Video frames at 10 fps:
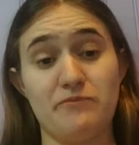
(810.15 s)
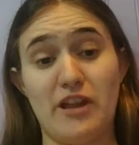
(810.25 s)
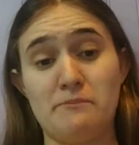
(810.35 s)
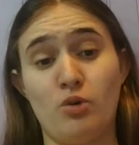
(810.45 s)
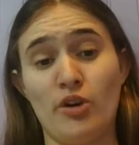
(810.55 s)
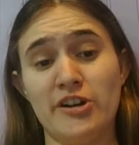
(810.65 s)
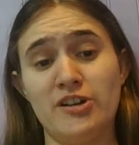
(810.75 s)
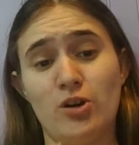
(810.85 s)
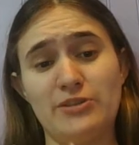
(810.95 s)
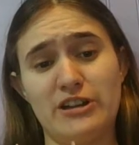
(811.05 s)
Important
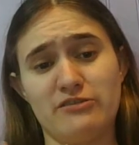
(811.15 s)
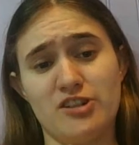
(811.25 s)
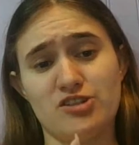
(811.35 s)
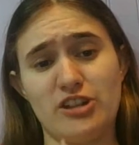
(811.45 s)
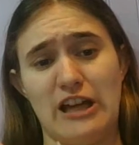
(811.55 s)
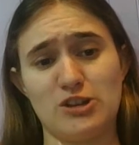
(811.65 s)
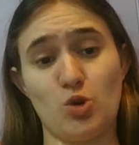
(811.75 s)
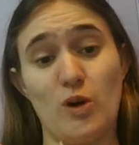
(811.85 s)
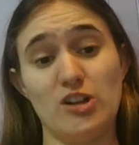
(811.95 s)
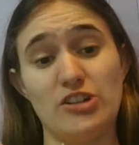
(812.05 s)
note that originally
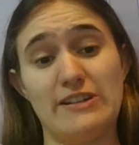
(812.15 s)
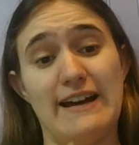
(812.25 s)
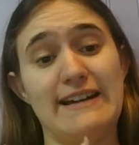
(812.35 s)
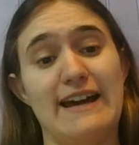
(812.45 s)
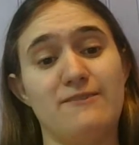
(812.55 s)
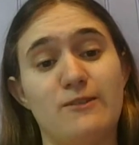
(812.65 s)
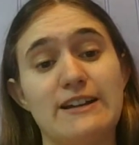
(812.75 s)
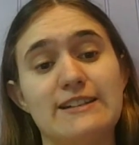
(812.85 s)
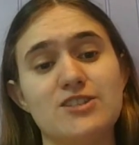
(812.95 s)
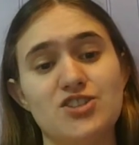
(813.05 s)
Quetzalcoatl did not have
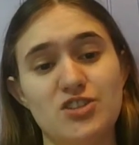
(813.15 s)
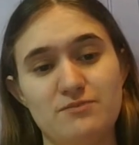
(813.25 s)
wings,